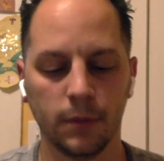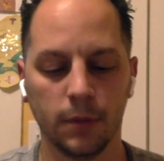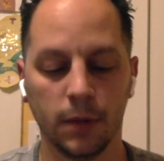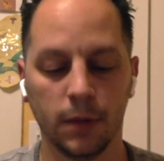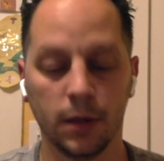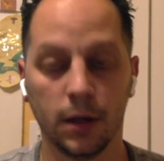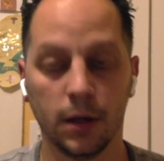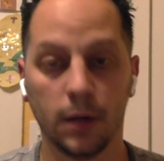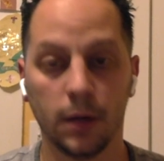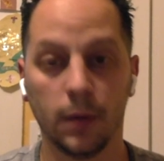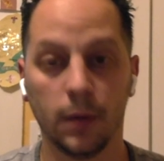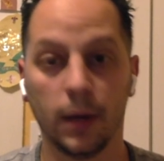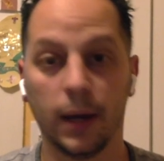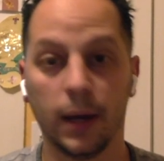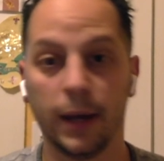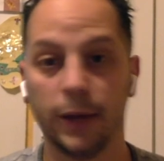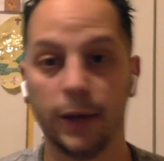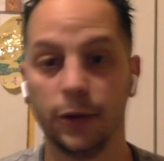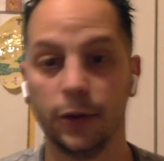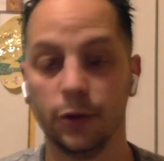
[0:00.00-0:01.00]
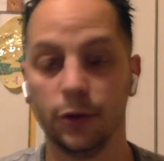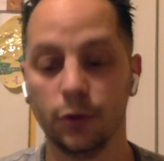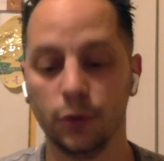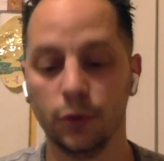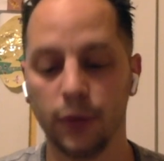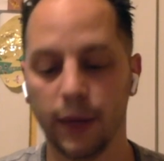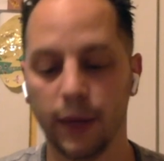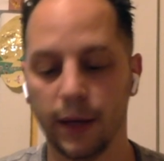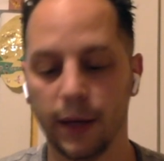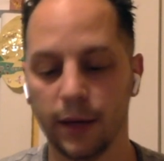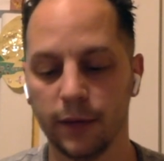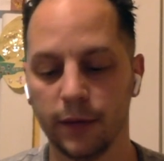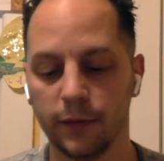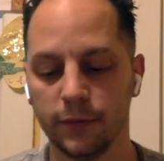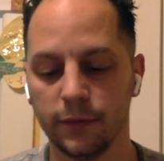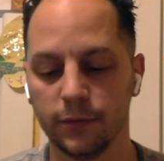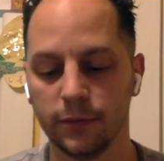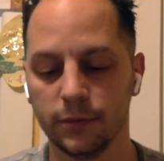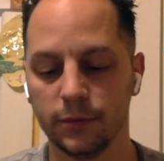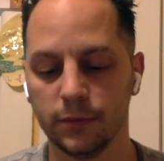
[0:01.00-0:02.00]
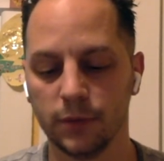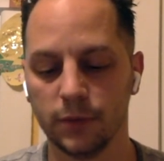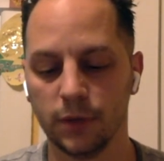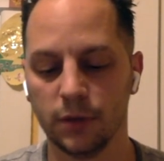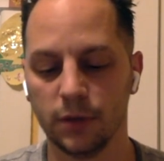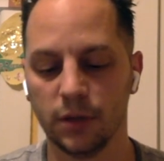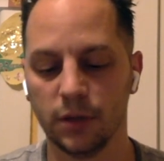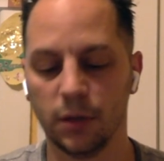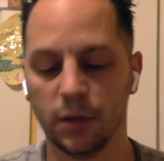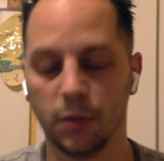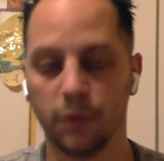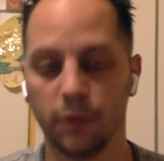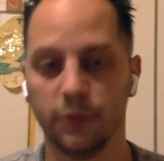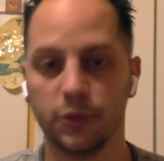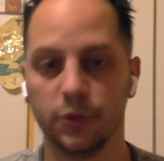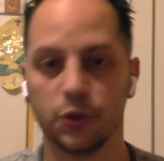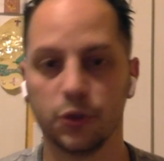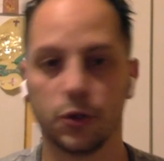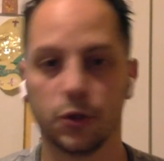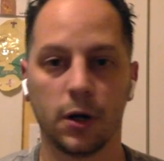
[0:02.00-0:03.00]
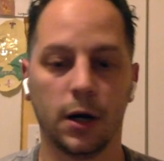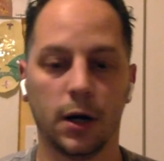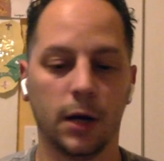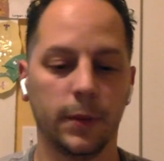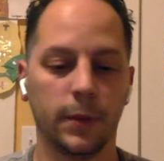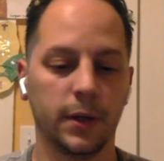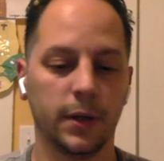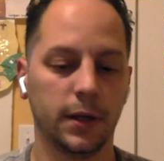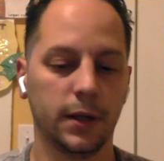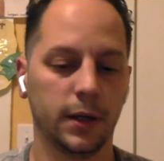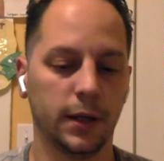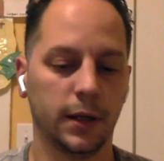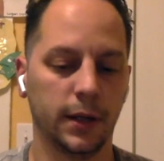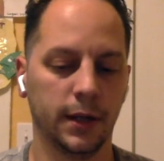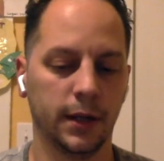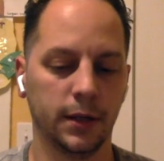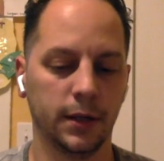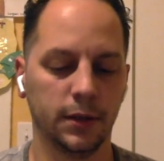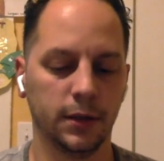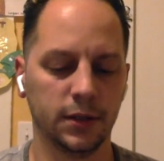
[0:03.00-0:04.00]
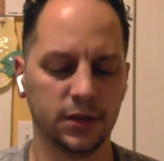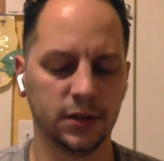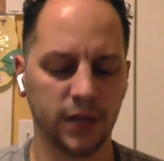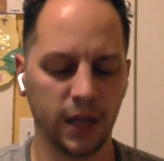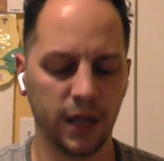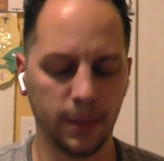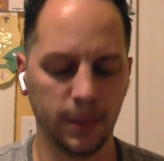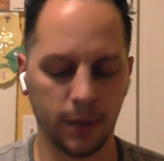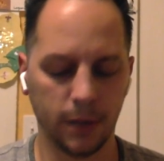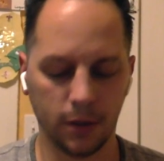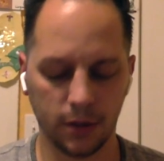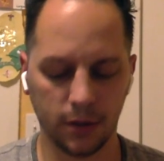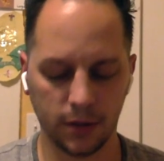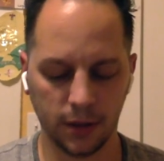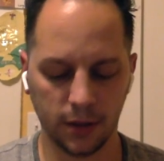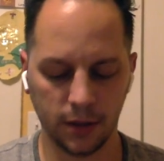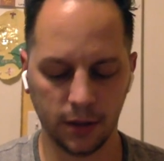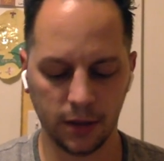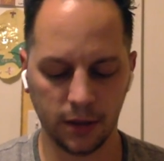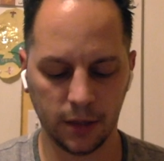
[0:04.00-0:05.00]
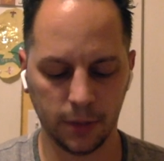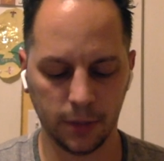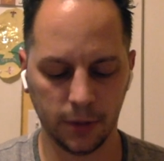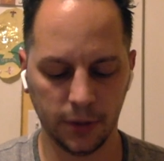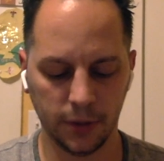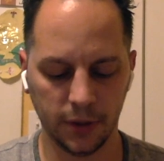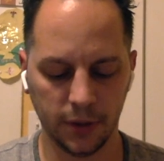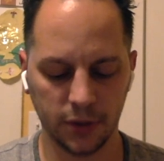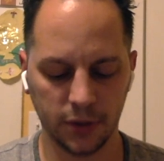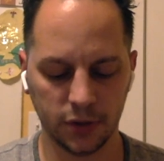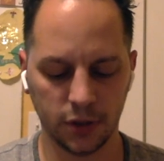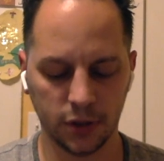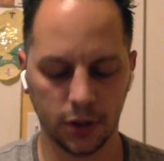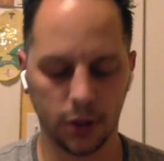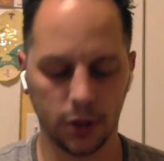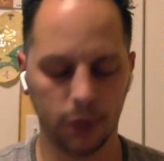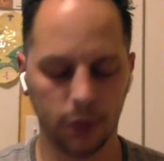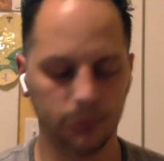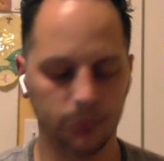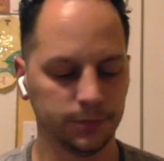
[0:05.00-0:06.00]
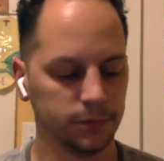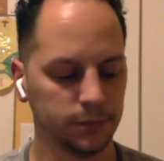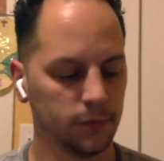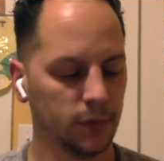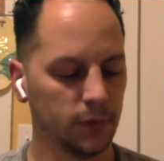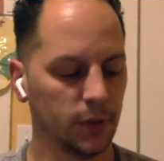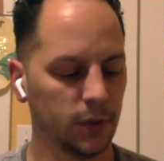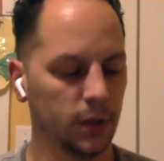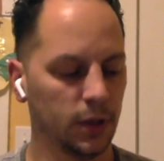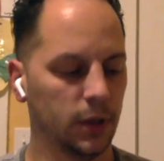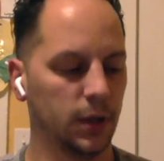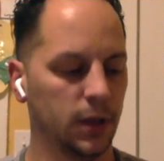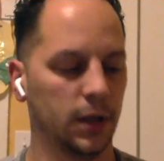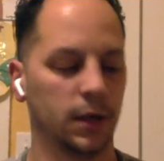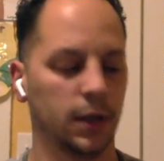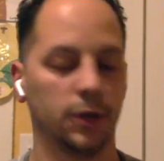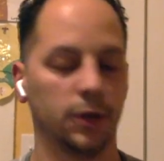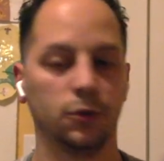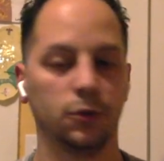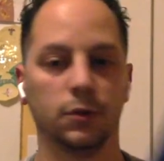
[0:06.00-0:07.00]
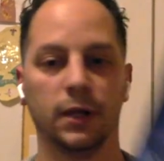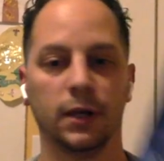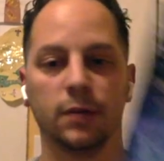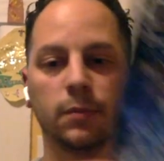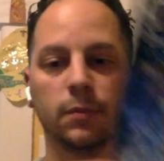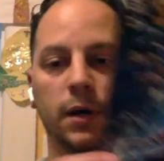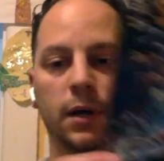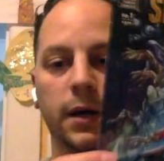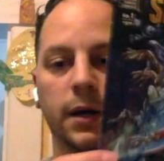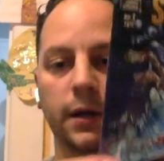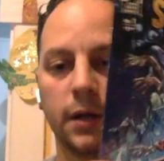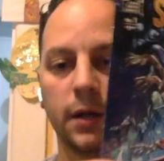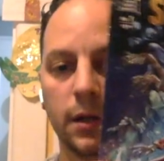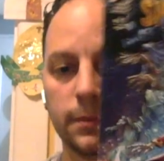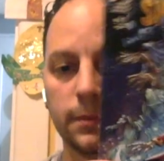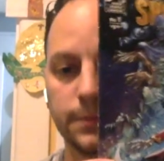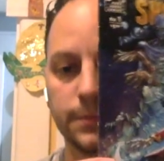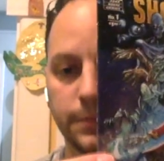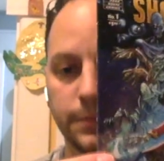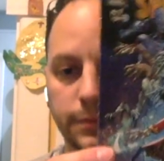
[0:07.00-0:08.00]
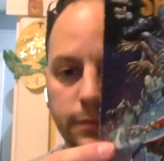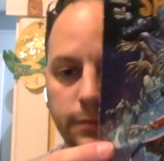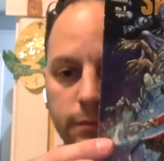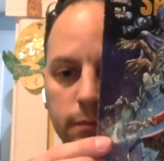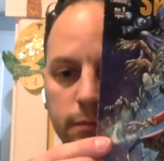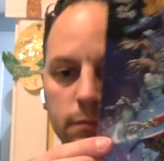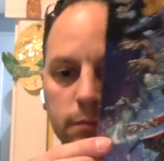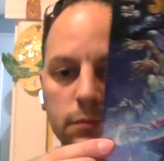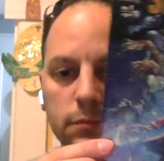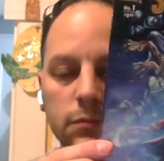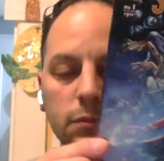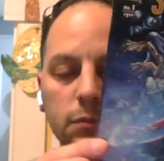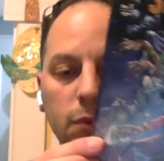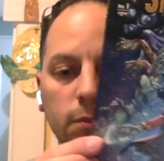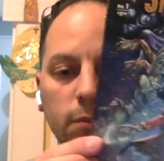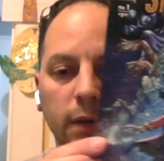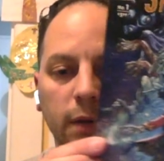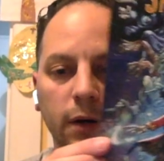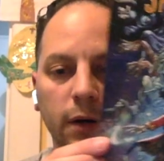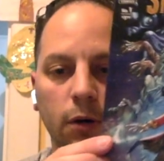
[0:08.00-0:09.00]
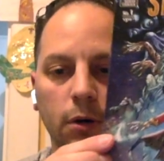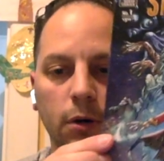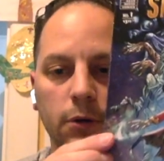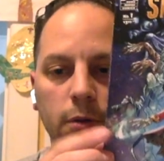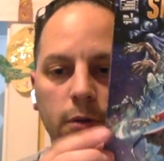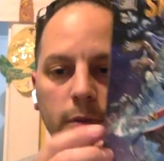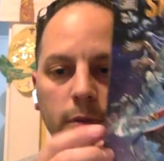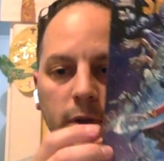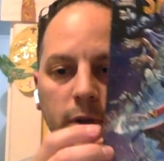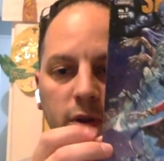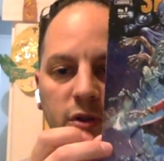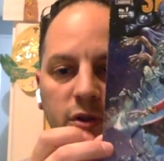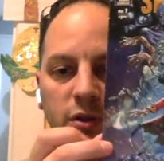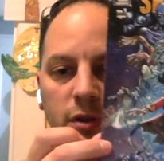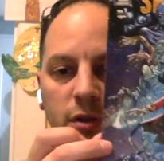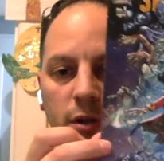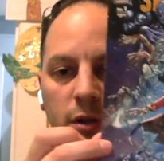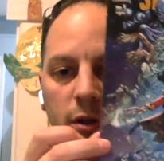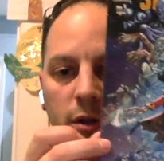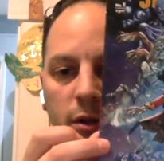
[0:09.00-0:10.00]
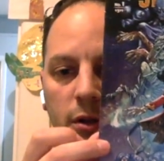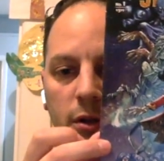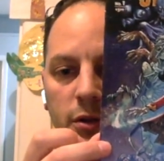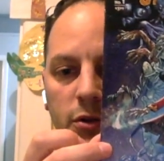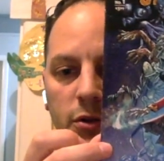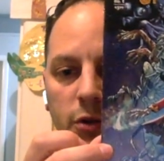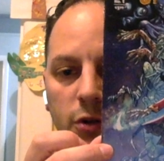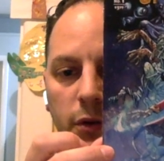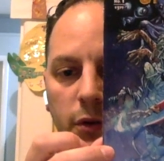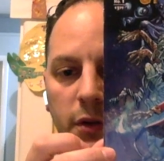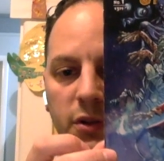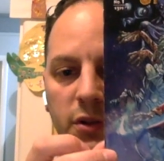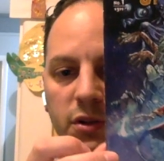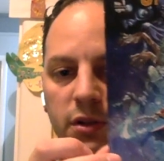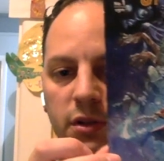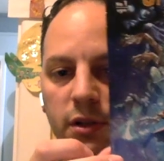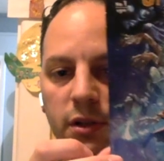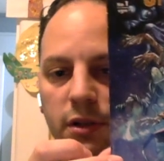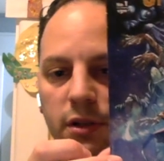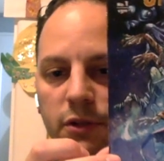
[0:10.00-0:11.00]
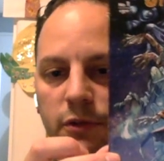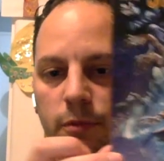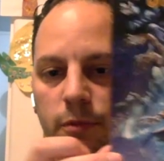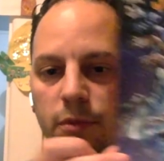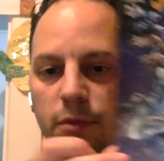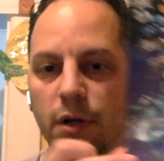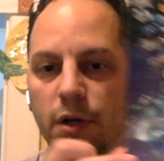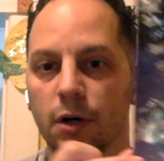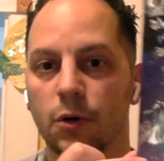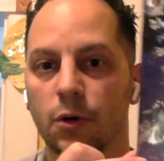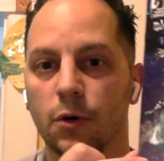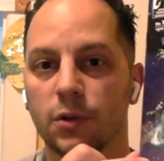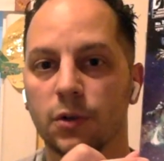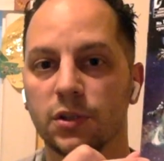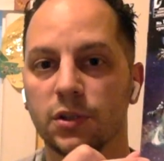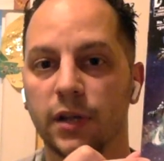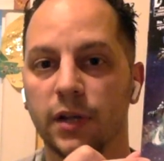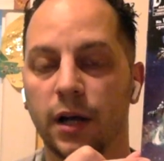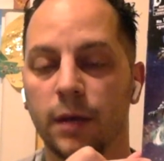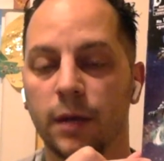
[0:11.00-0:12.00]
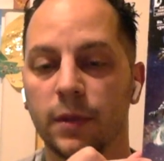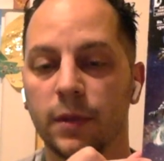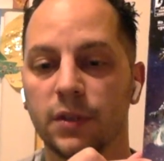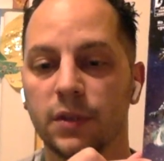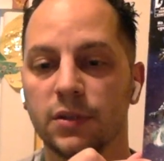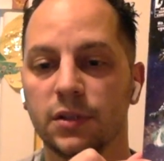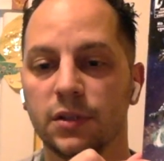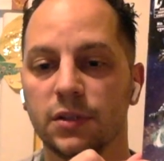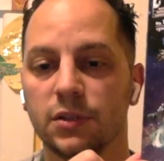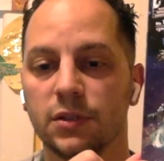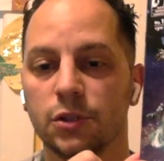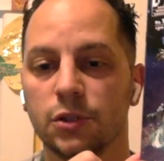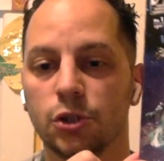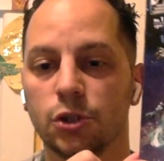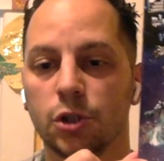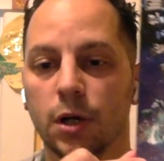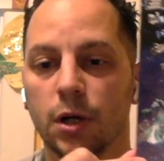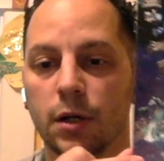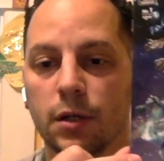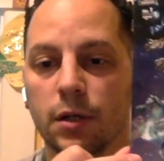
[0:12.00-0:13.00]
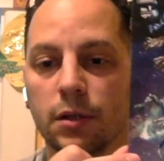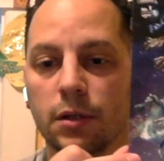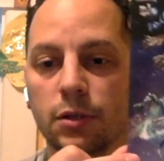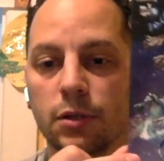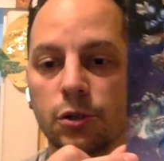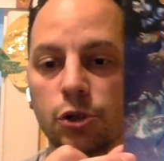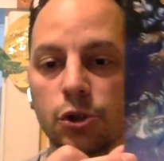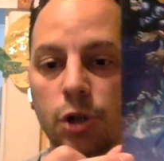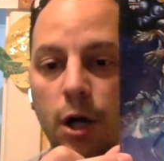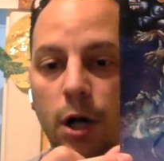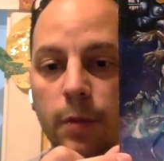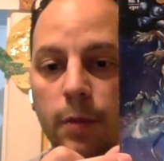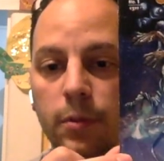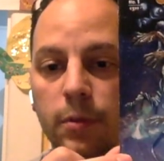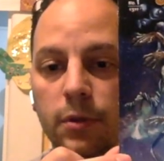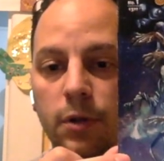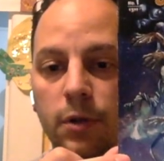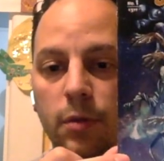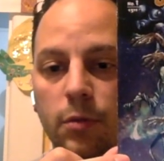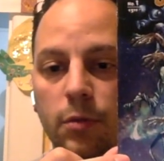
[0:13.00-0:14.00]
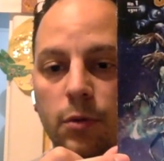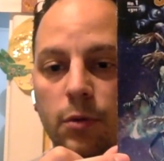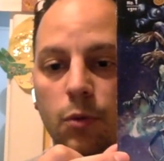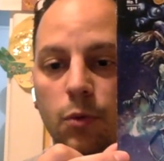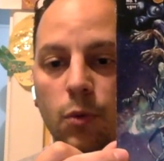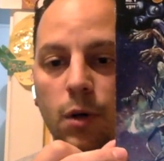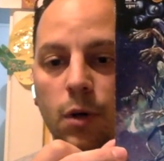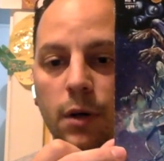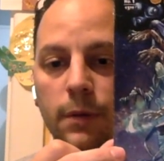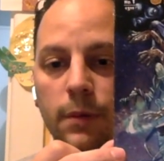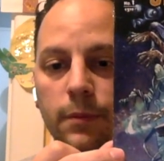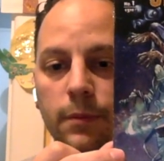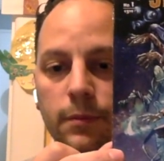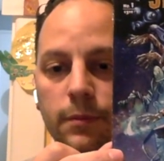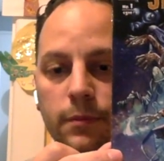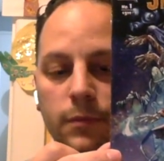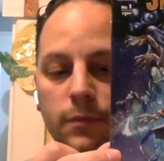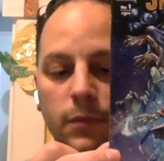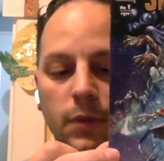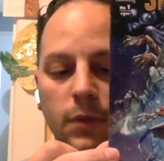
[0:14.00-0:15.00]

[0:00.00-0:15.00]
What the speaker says: But I do have a double feature comic, and this came out, I think, a couple of years ago. And I do like my horror books. So this is from Dark Horse Comics. This is Shock Shop number 1.